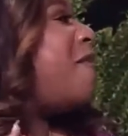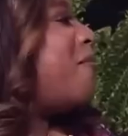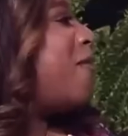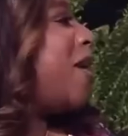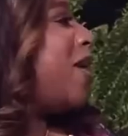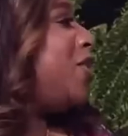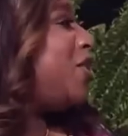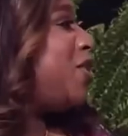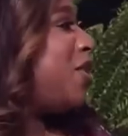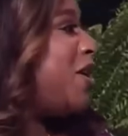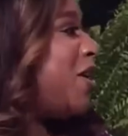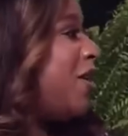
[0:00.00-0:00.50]

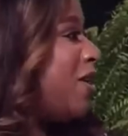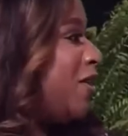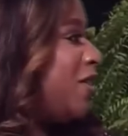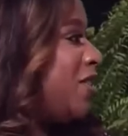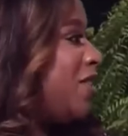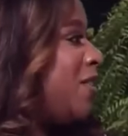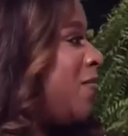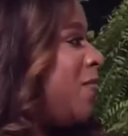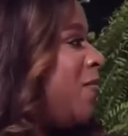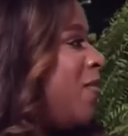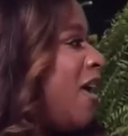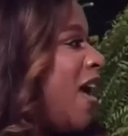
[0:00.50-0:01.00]
my church,
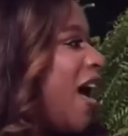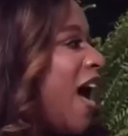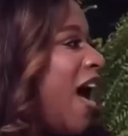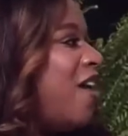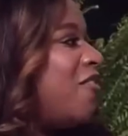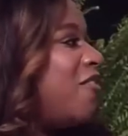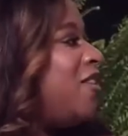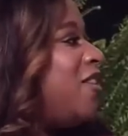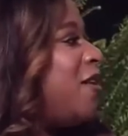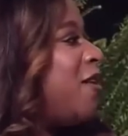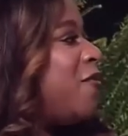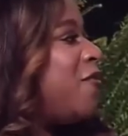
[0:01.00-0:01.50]

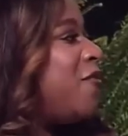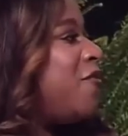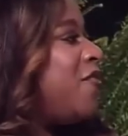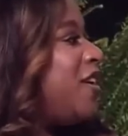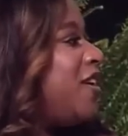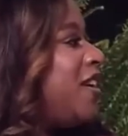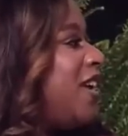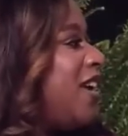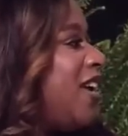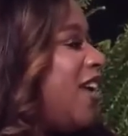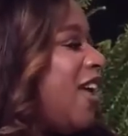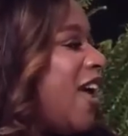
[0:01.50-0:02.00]
I'll never
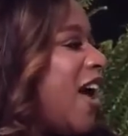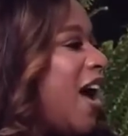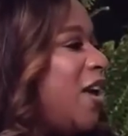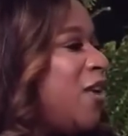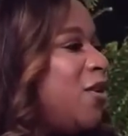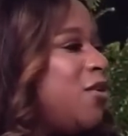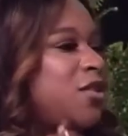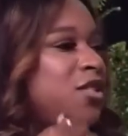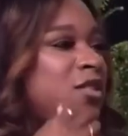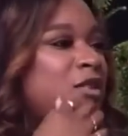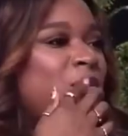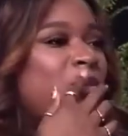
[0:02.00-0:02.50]
forget it. I
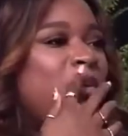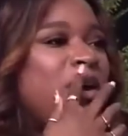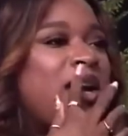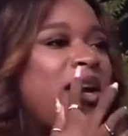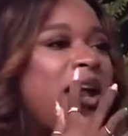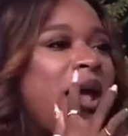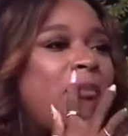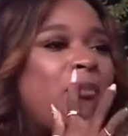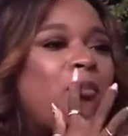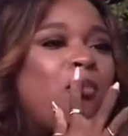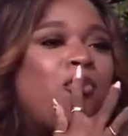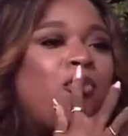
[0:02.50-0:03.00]
used to wear that